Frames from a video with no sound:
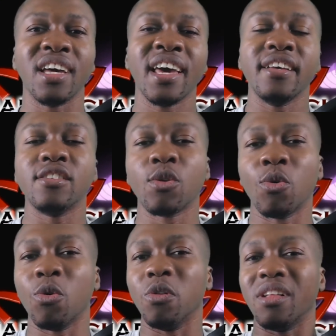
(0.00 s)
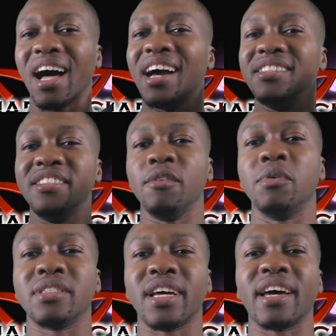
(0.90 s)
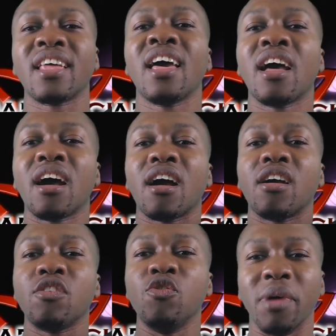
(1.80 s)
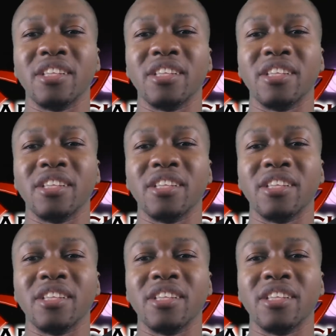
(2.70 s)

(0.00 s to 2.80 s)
his whole idea was that humanity